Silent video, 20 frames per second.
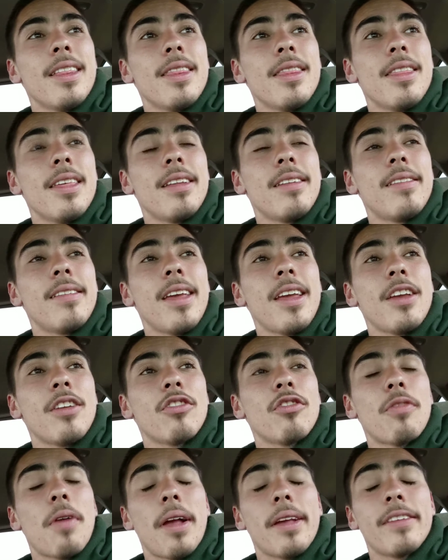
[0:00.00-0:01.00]
that Satan
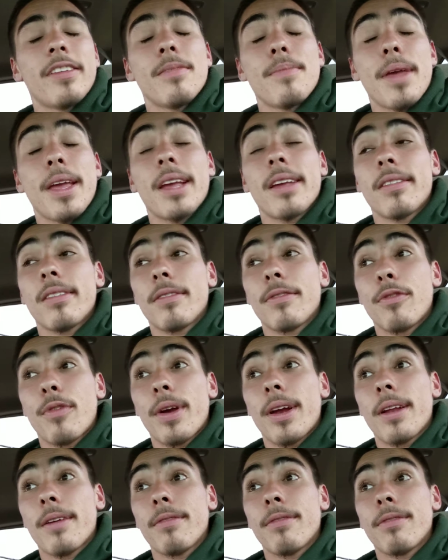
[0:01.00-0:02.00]
tries to make us
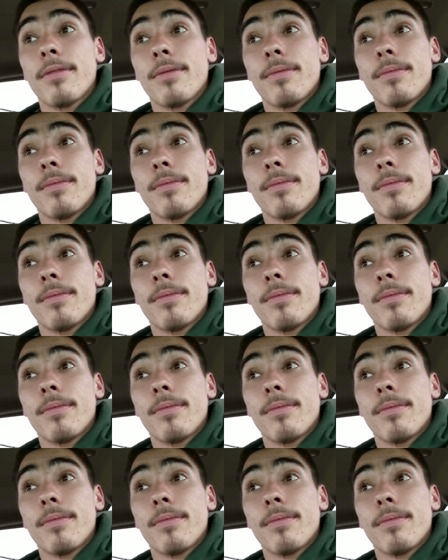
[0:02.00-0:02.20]
afraid of.